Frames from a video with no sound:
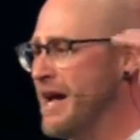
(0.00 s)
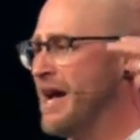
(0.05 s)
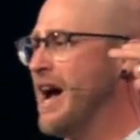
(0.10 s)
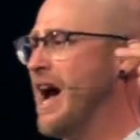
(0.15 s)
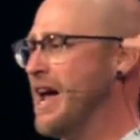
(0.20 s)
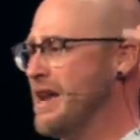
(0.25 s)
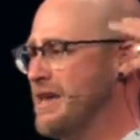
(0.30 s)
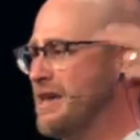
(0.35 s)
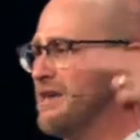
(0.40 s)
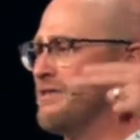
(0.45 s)

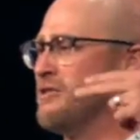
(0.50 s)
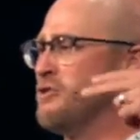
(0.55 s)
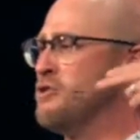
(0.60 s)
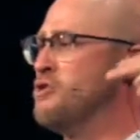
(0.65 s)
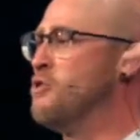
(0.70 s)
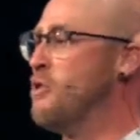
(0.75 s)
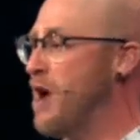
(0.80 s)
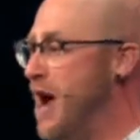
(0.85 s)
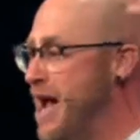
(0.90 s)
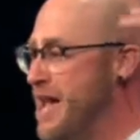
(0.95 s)
God is and
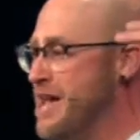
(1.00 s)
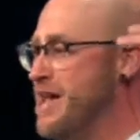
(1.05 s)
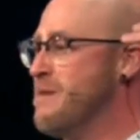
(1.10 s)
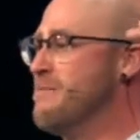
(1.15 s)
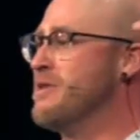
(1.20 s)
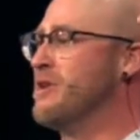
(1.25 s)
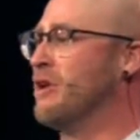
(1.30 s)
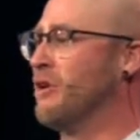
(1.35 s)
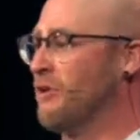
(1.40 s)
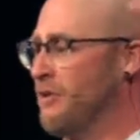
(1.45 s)
who I
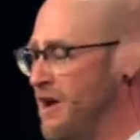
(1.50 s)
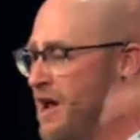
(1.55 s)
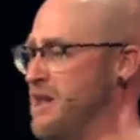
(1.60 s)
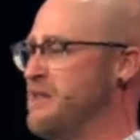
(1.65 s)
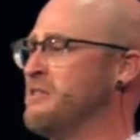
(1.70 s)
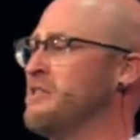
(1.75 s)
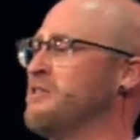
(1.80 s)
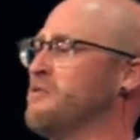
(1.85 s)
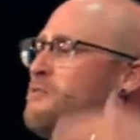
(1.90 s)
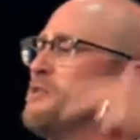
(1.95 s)
am in
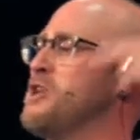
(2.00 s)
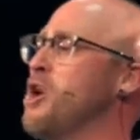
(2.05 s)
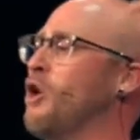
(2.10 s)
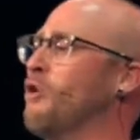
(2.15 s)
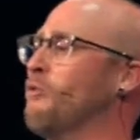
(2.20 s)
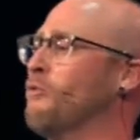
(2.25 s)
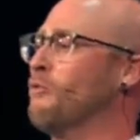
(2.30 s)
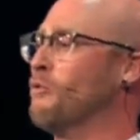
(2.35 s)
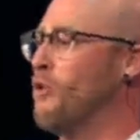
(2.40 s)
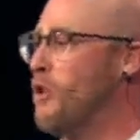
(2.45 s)
Christ because we
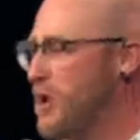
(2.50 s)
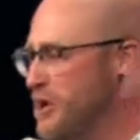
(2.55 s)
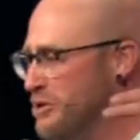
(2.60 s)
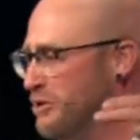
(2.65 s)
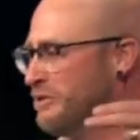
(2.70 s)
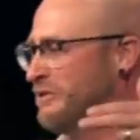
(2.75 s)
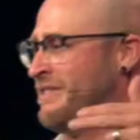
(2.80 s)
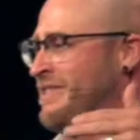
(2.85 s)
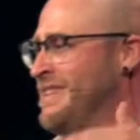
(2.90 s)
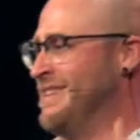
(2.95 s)
are
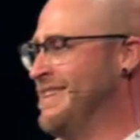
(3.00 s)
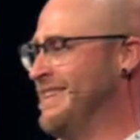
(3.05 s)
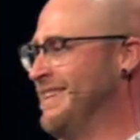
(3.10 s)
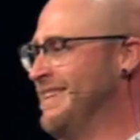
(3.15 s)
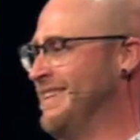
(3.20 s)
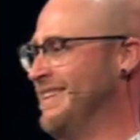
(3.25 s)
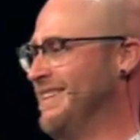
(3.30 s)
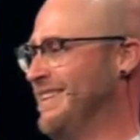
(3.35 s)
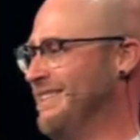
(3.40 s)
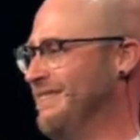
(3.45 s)
royalty
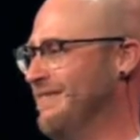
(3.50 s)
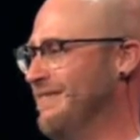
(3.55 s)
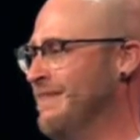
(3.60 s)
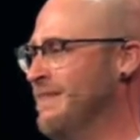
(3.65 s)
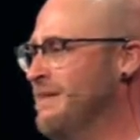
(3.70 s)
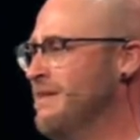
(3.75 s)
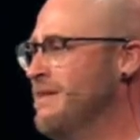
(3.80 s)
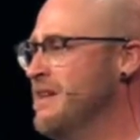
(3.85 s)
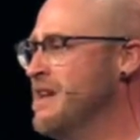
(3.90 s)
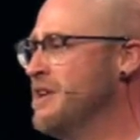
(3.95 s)

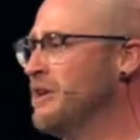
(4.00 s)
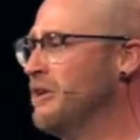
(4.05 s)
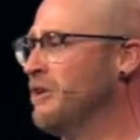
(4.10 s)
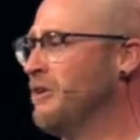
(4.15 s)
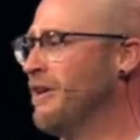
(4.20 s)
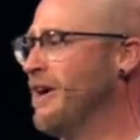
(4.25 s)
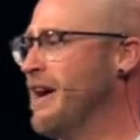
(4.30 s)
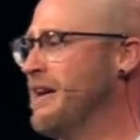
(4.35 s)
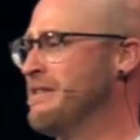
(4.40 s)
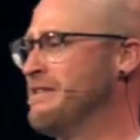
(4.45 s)
in
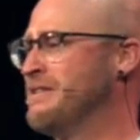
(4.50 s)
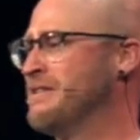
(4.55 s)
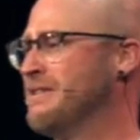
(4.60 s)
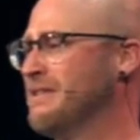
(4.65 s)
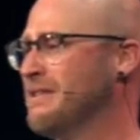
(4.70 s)
Christ.